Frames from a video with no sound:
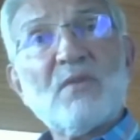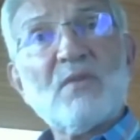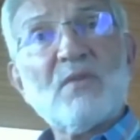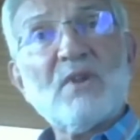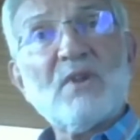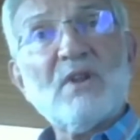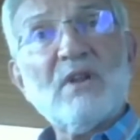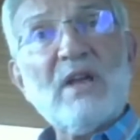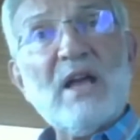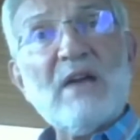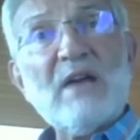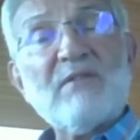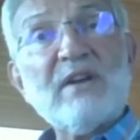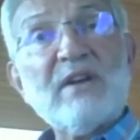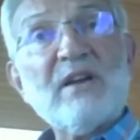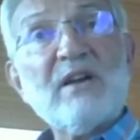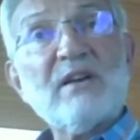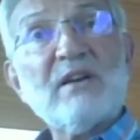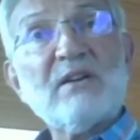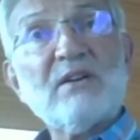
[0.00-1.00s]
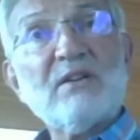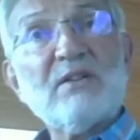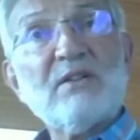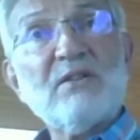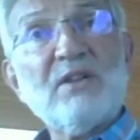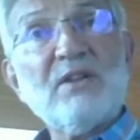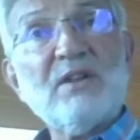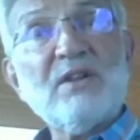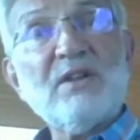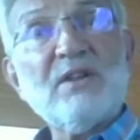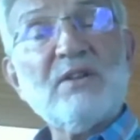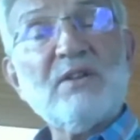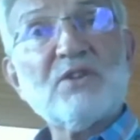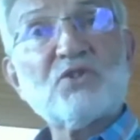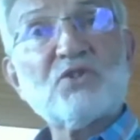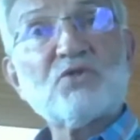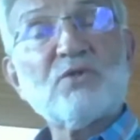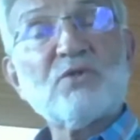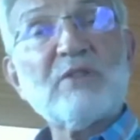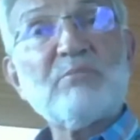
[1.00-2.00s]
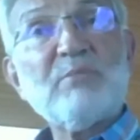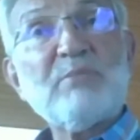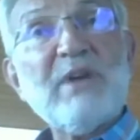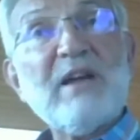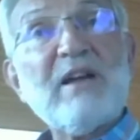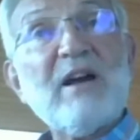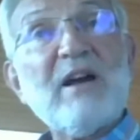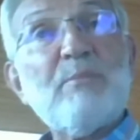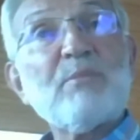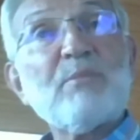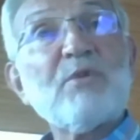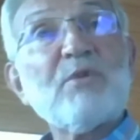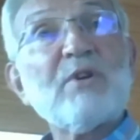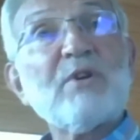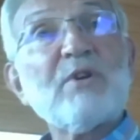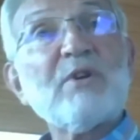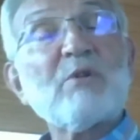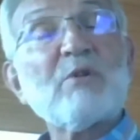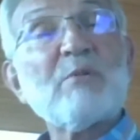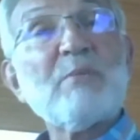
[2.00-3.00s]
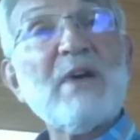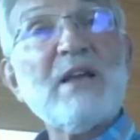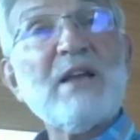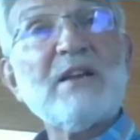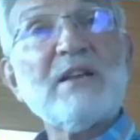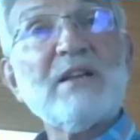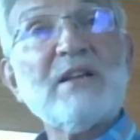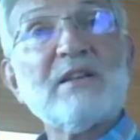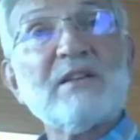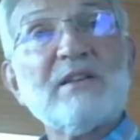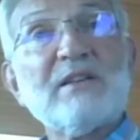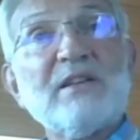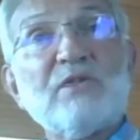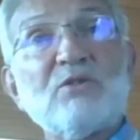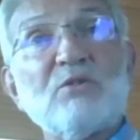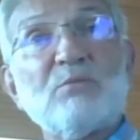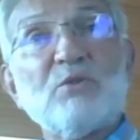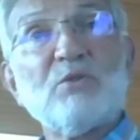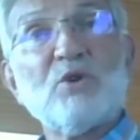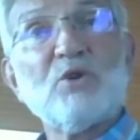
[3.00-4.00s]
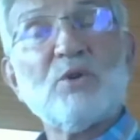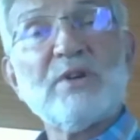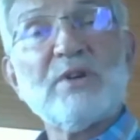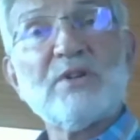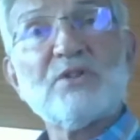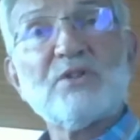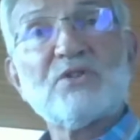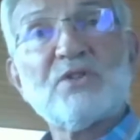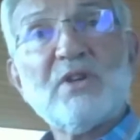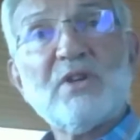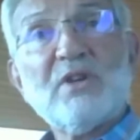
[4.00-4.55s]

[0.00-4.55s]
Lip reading: having the district pick up the remaining illegal buoys